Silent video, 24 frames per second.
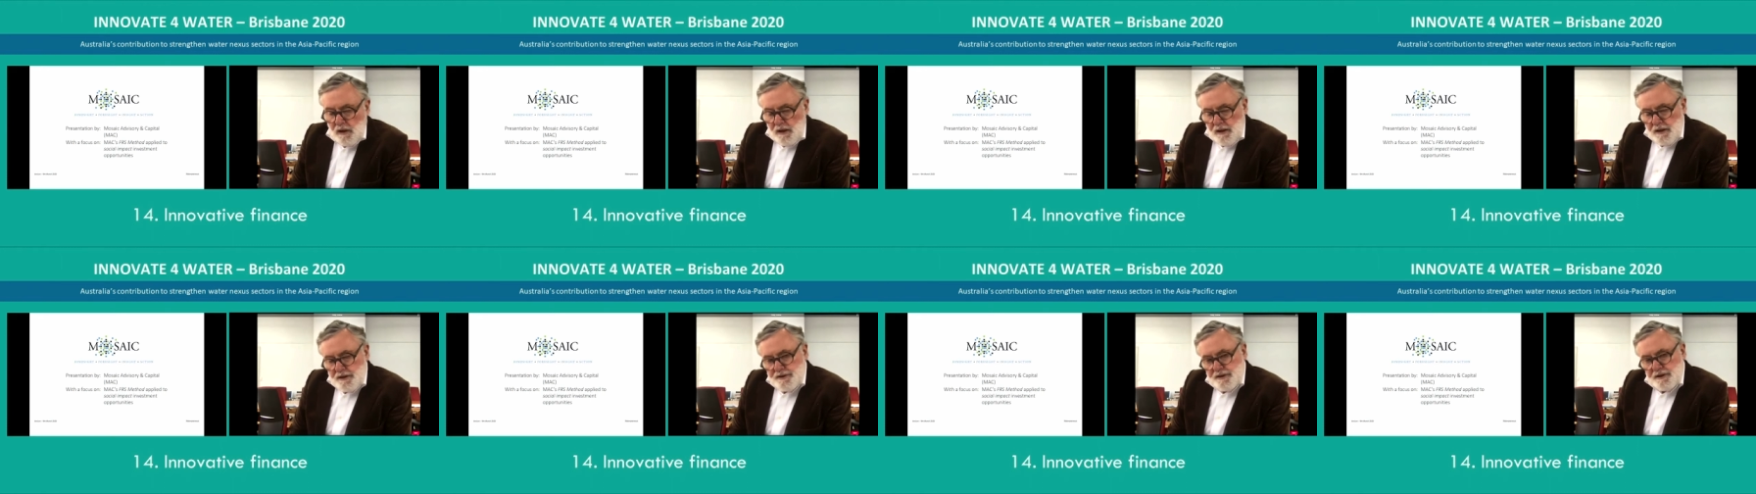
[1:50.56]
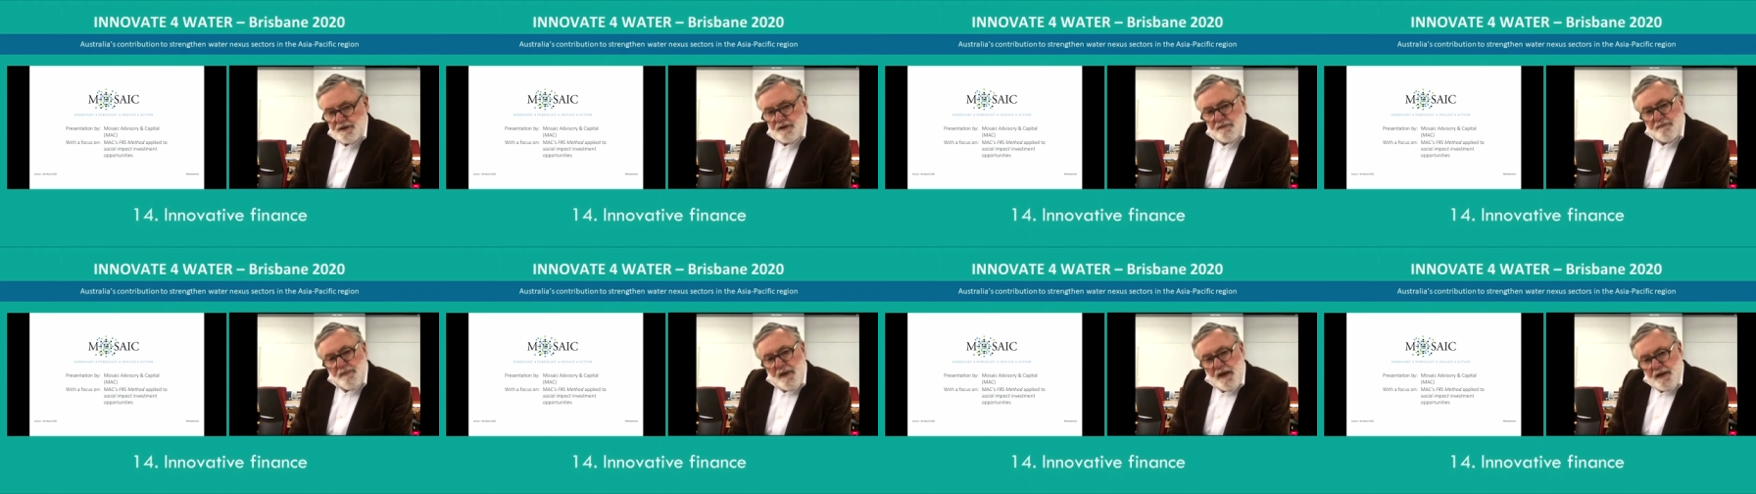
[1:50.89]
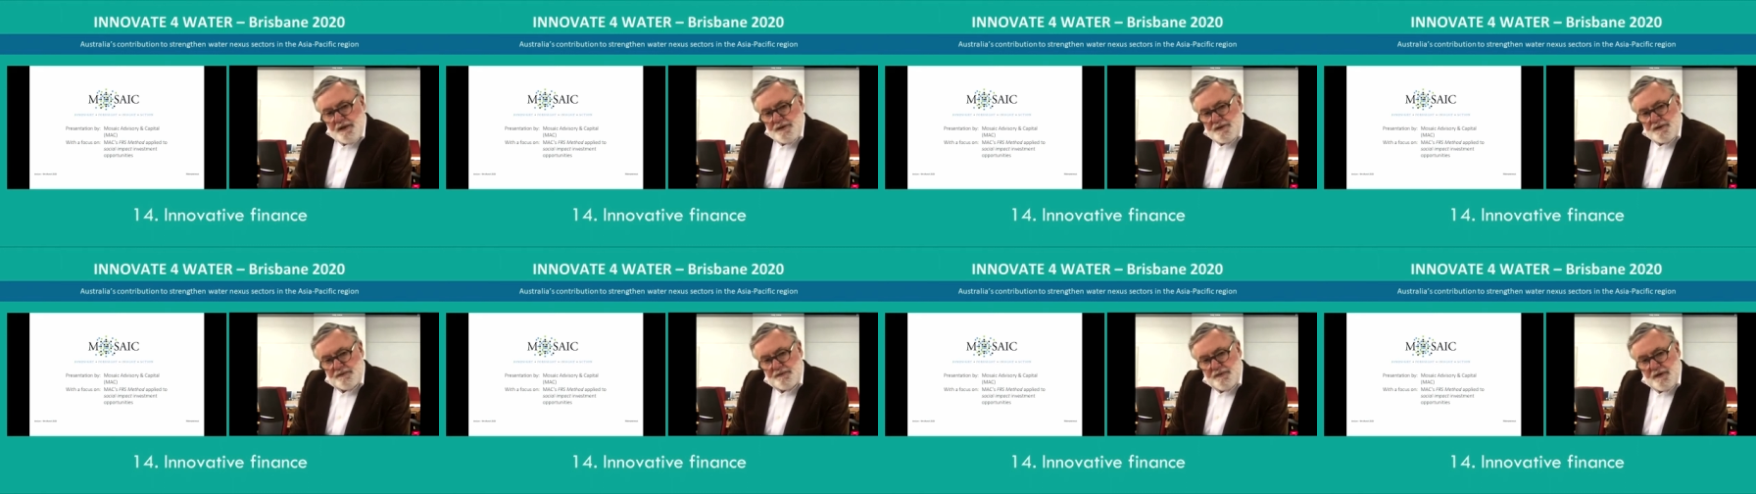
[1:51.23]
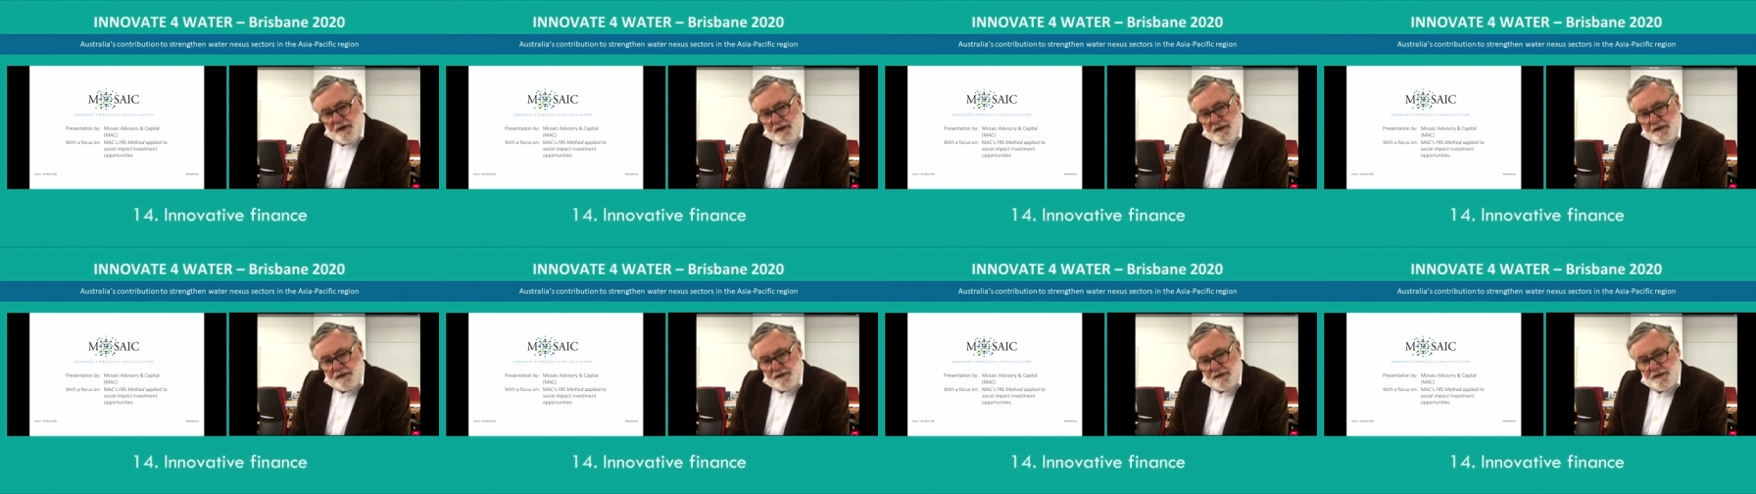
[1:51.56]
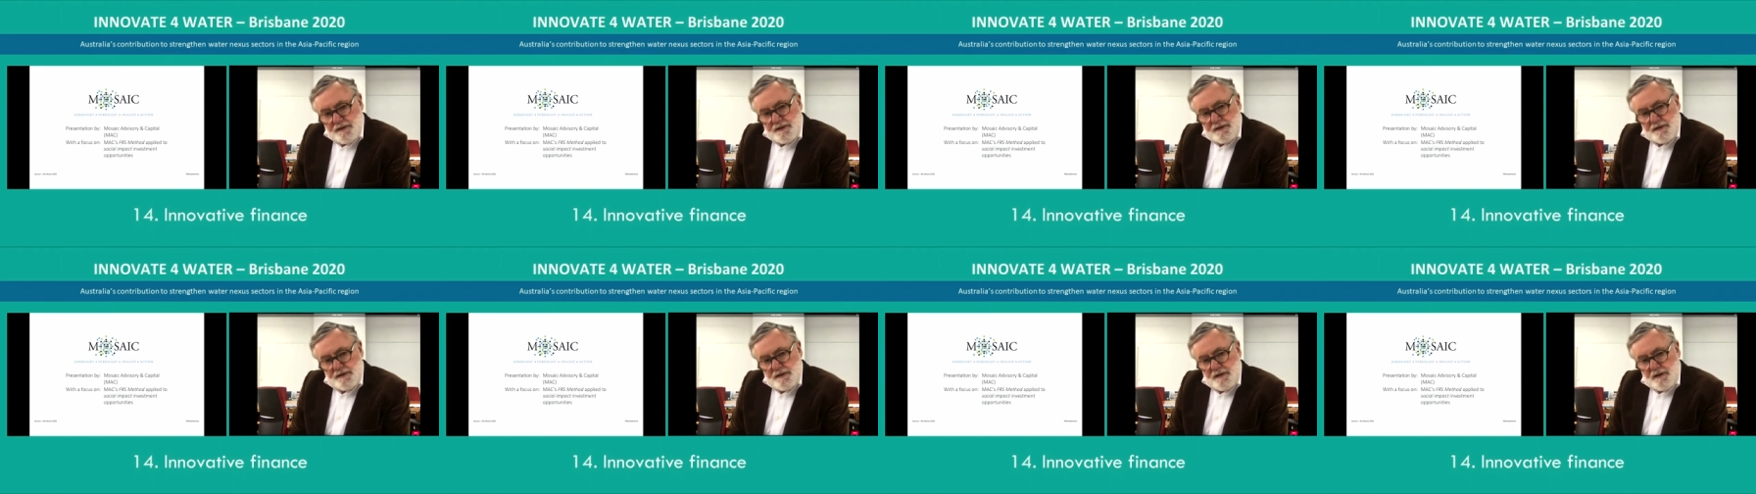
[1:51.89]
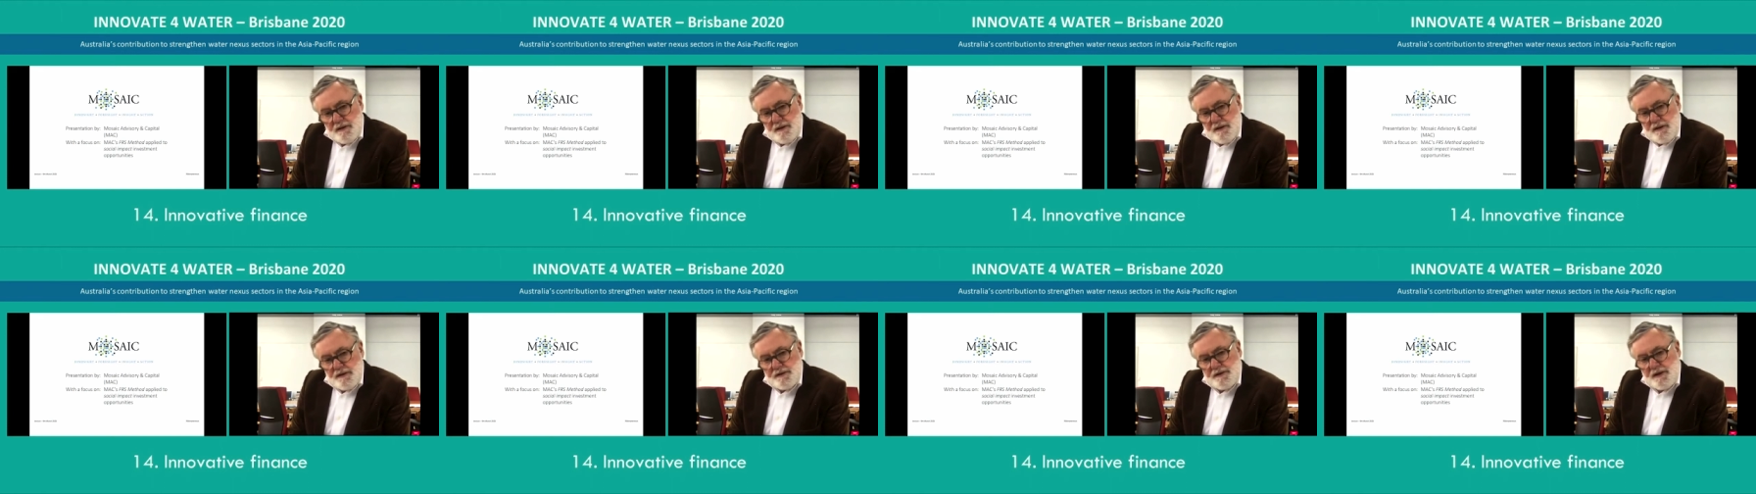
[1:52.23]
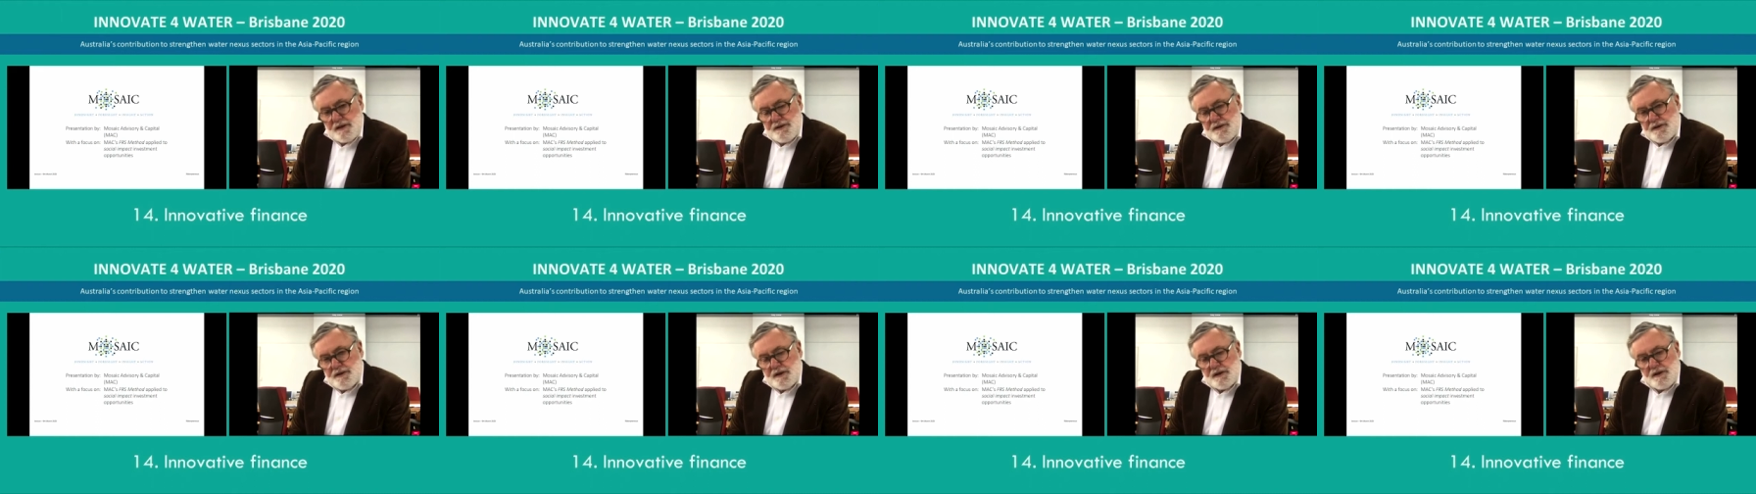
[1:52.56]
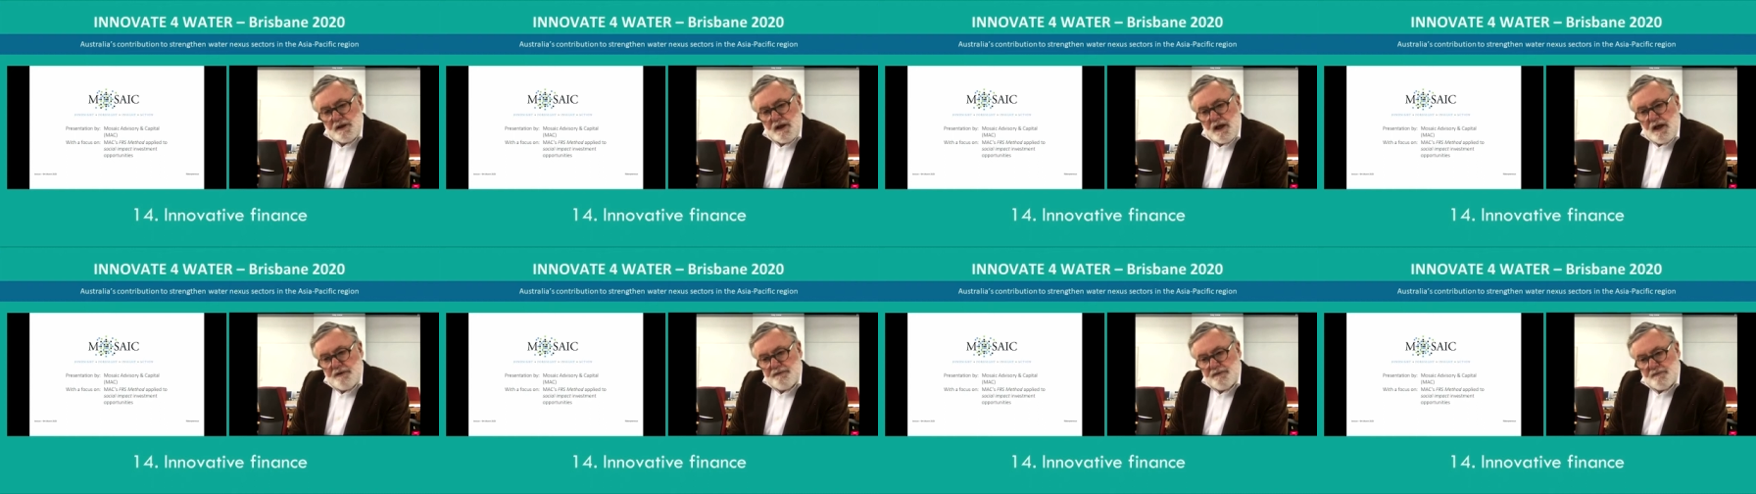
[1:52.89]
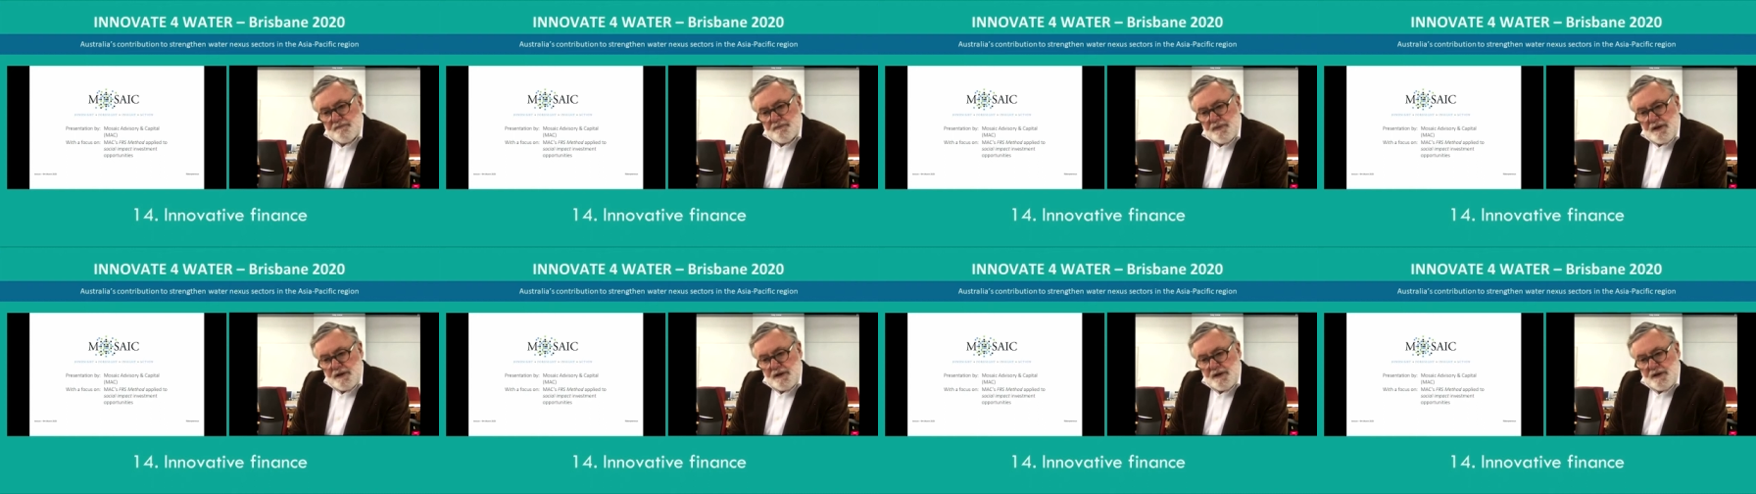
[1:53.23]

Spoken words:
is that the major funds, such as in life and